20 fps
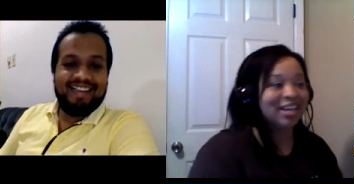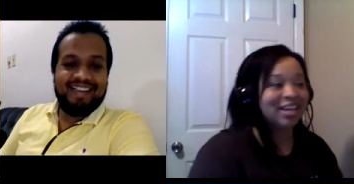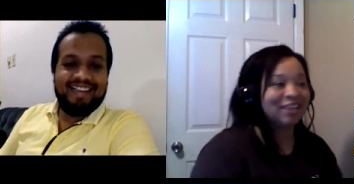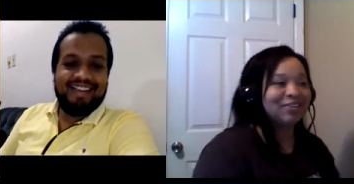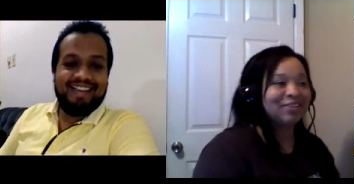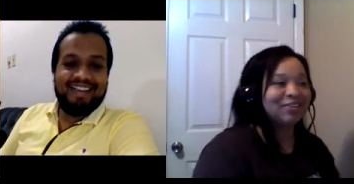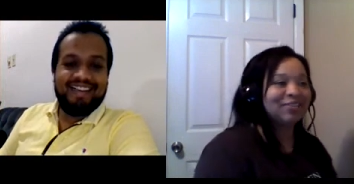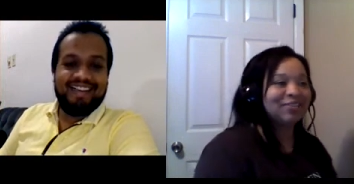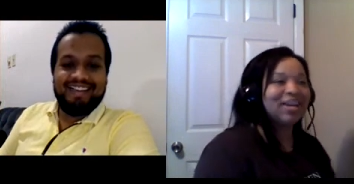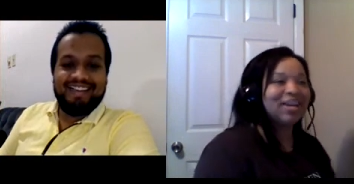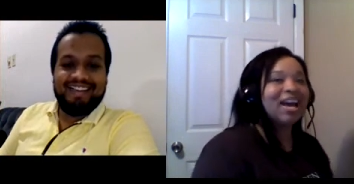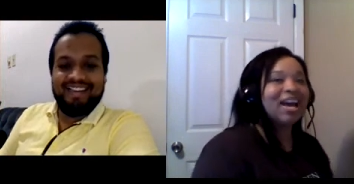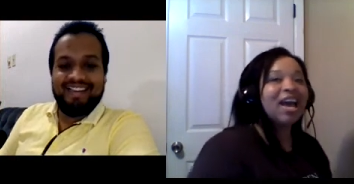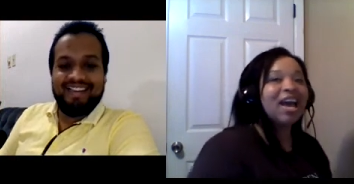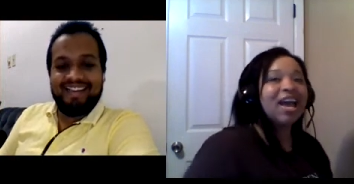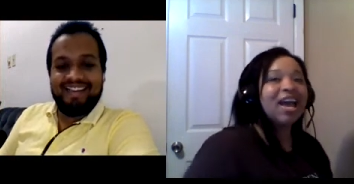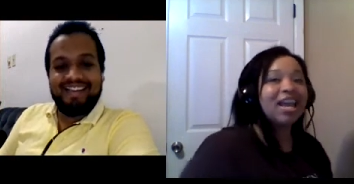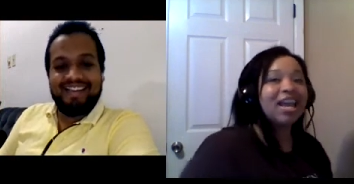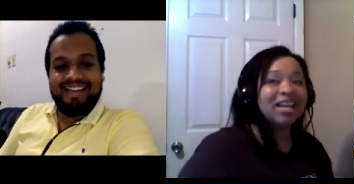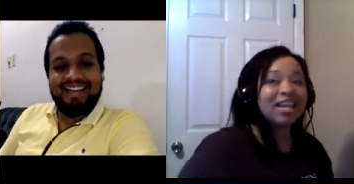Speaker 1: so
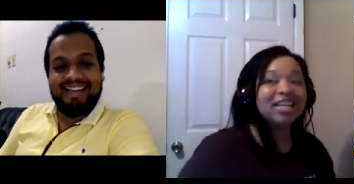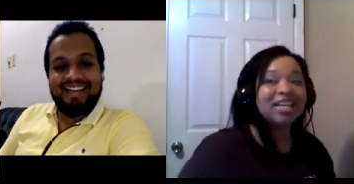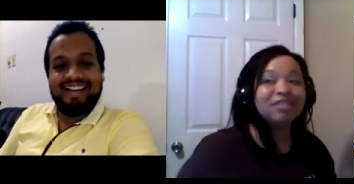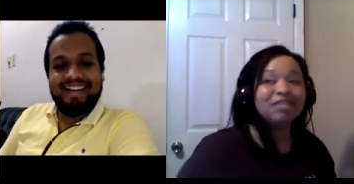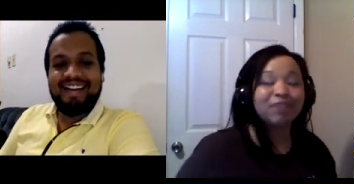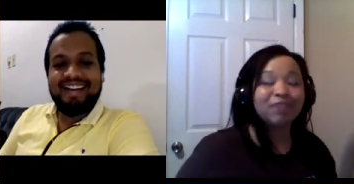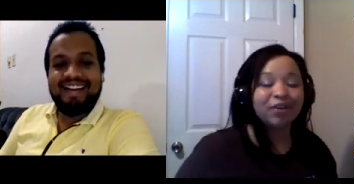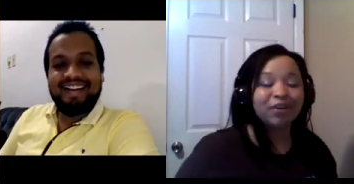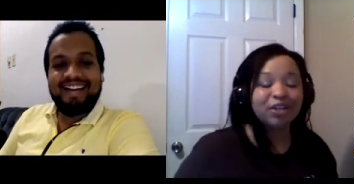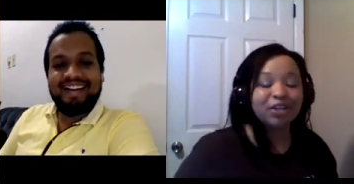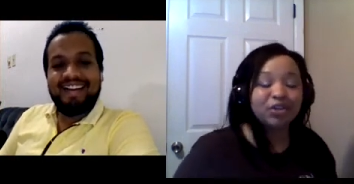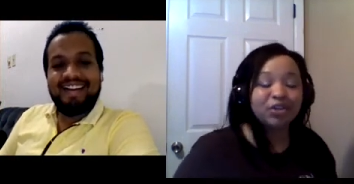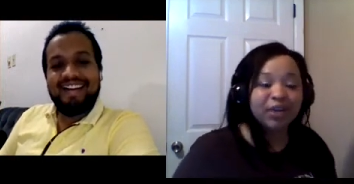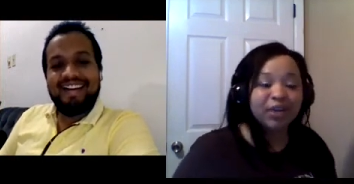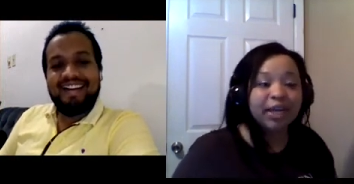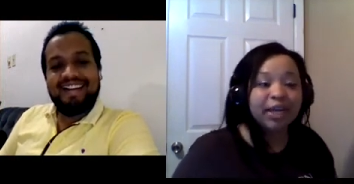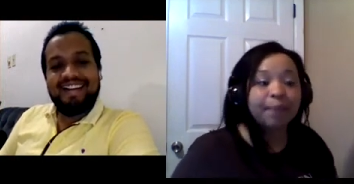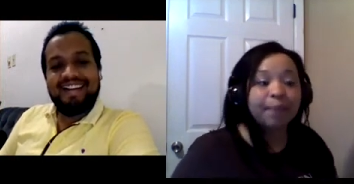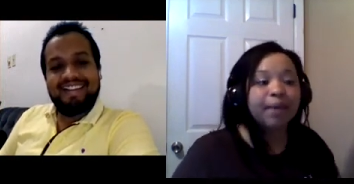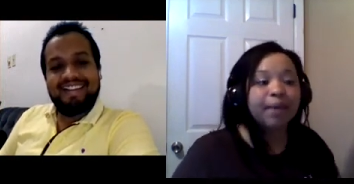it is very
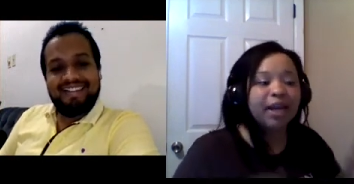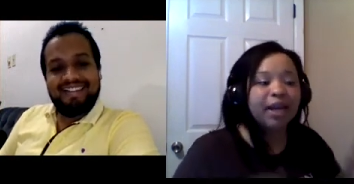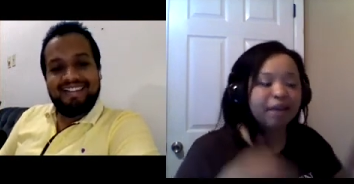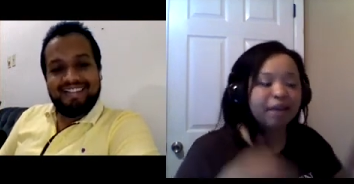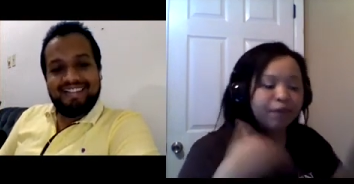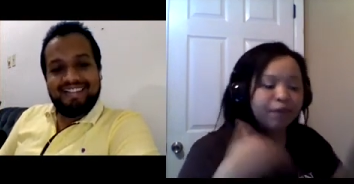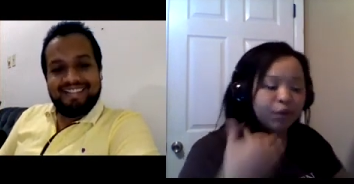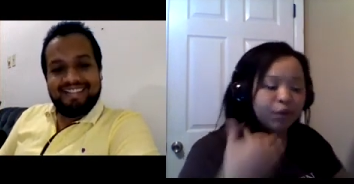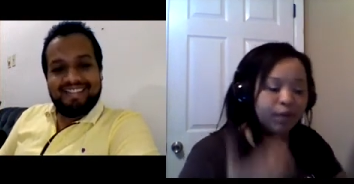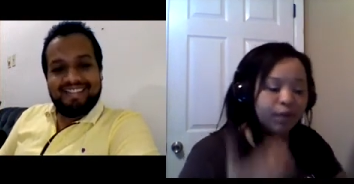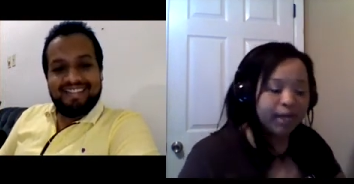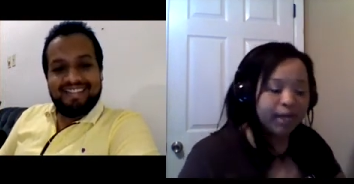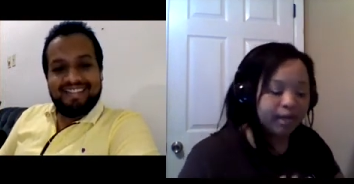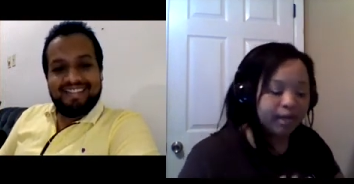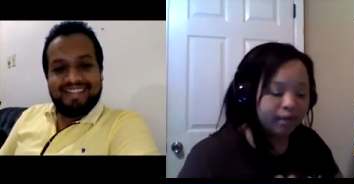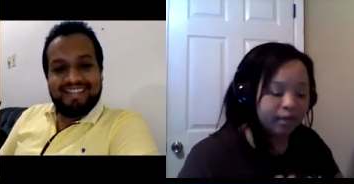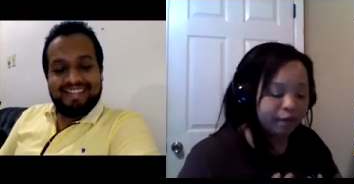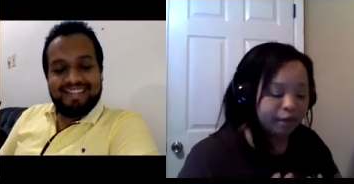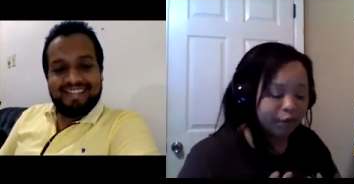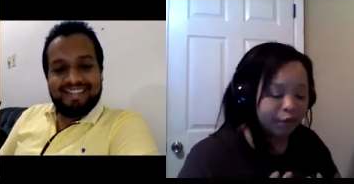tricky. But if you get
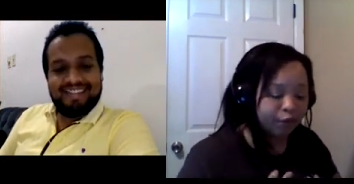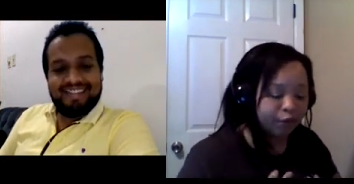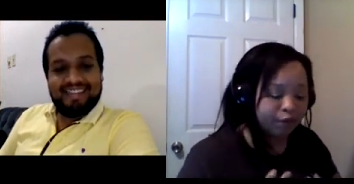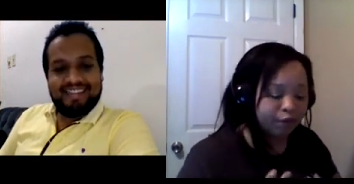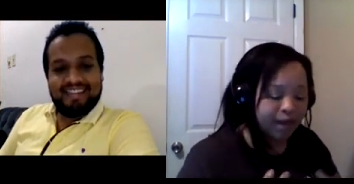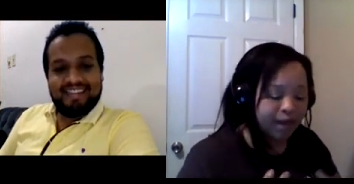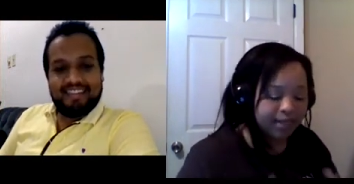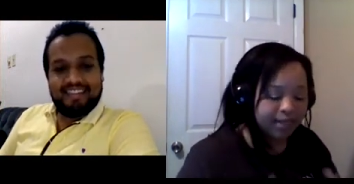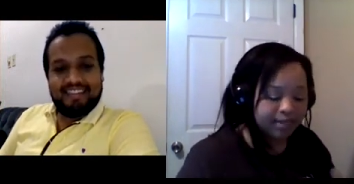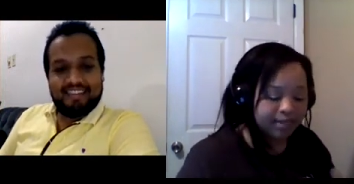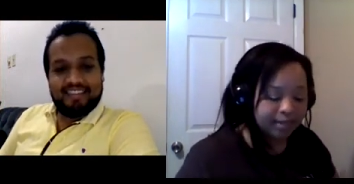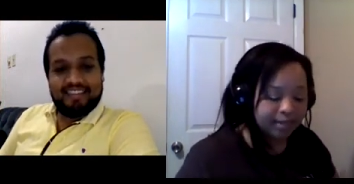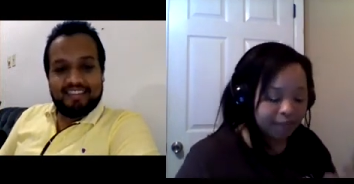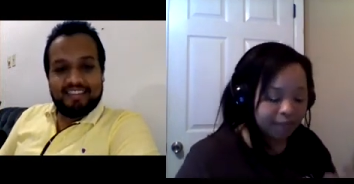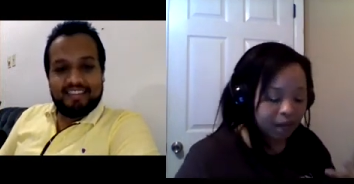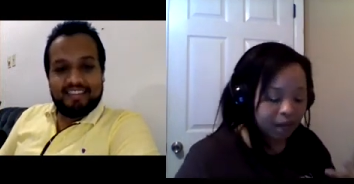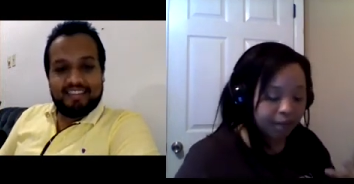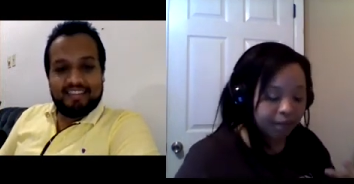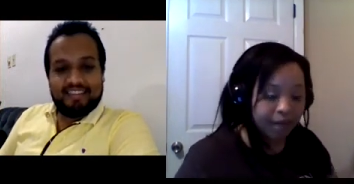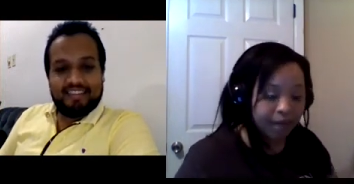if you find some
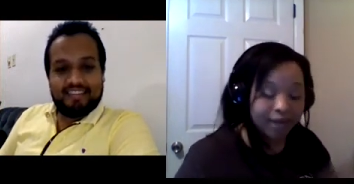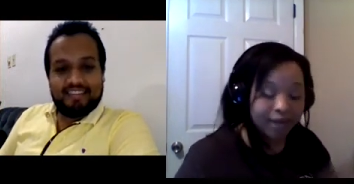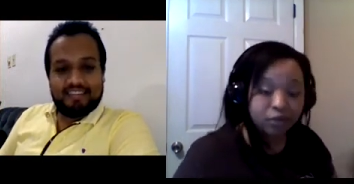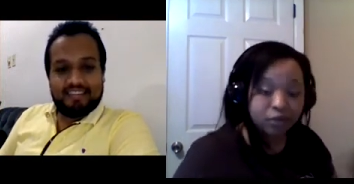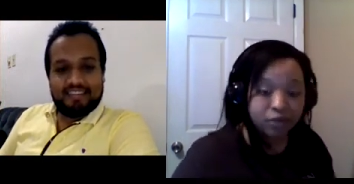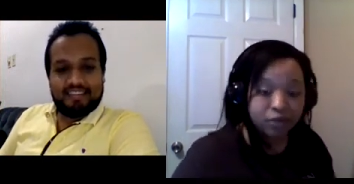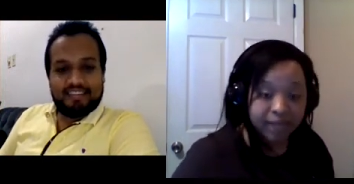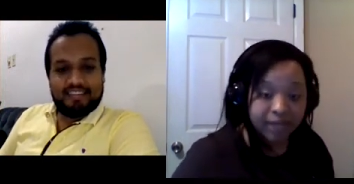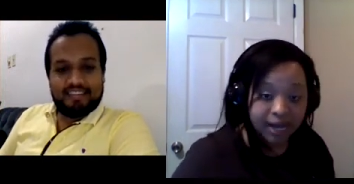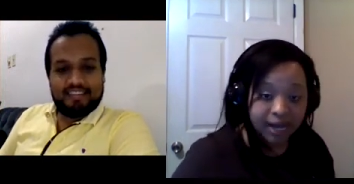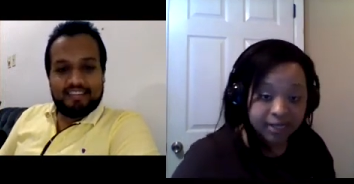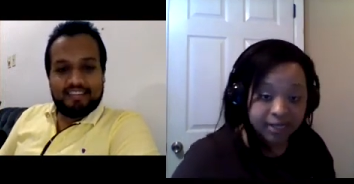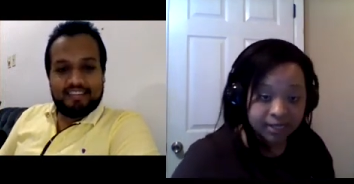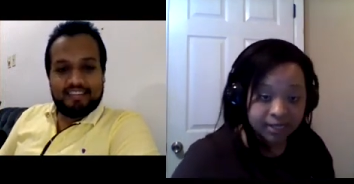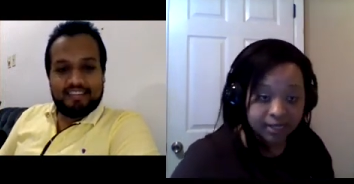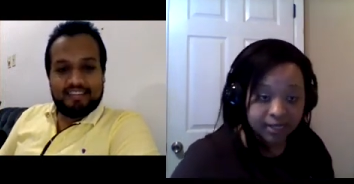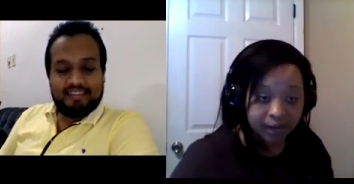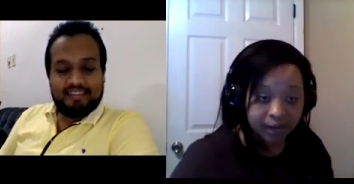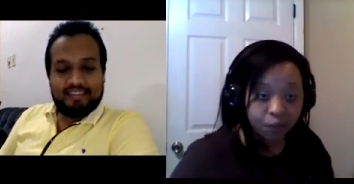um, exercises and